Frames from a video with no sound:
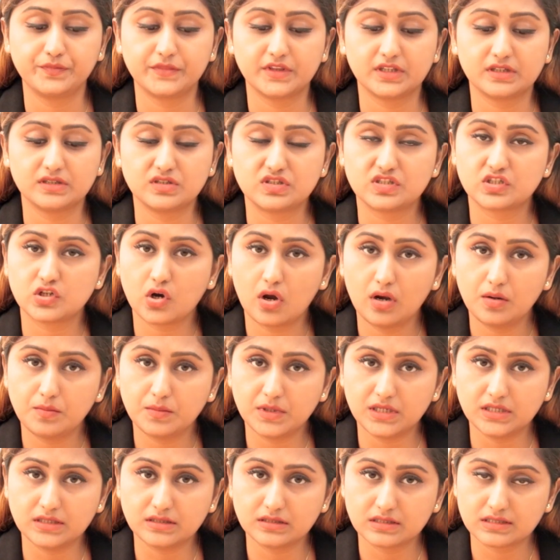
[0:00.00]

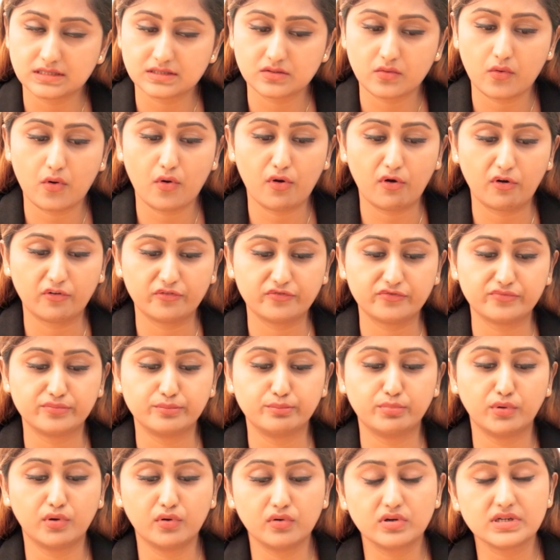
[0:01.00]
installments of
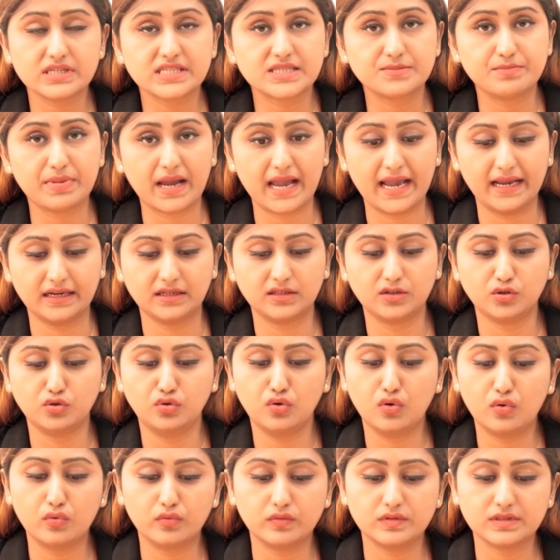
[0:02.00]
bogus bank
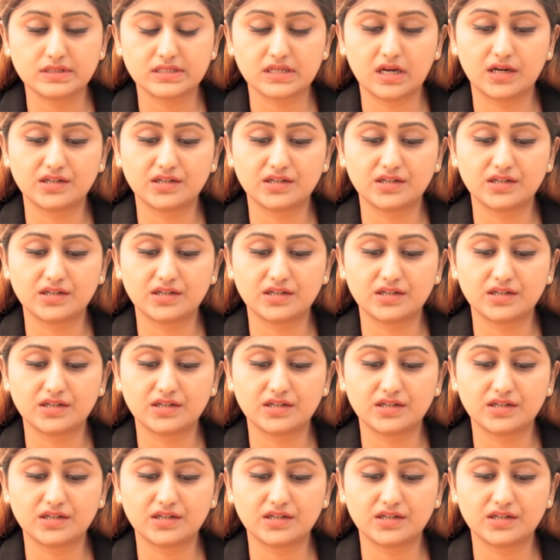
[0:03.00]
loans,